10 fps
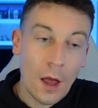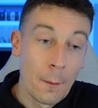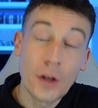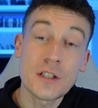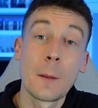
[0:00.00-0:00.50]

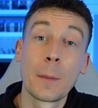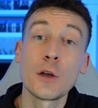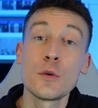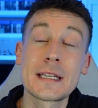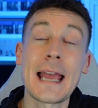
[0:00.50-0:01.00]
But
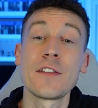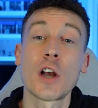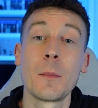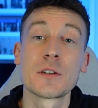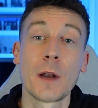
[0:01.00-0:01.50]
Blues, get in the
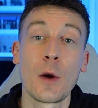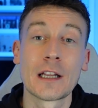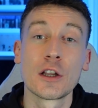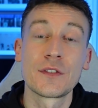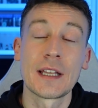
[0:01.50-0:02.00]
comments below.
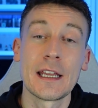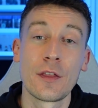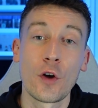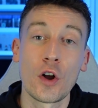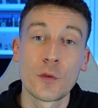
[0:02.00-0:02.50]
I'd love to hear your
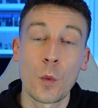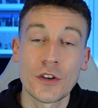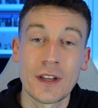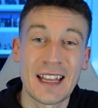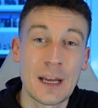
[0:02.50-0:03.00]
thoughts.
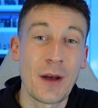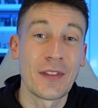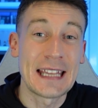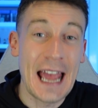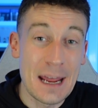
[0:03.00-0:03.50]
What do you think about
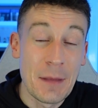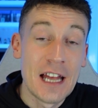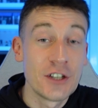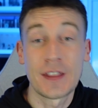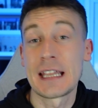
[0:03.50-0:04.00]
the game?
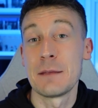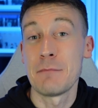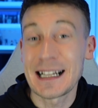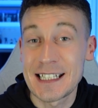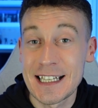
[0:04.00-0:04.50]
Do you think it
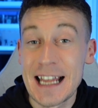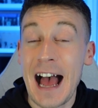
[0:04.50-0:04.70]
matters?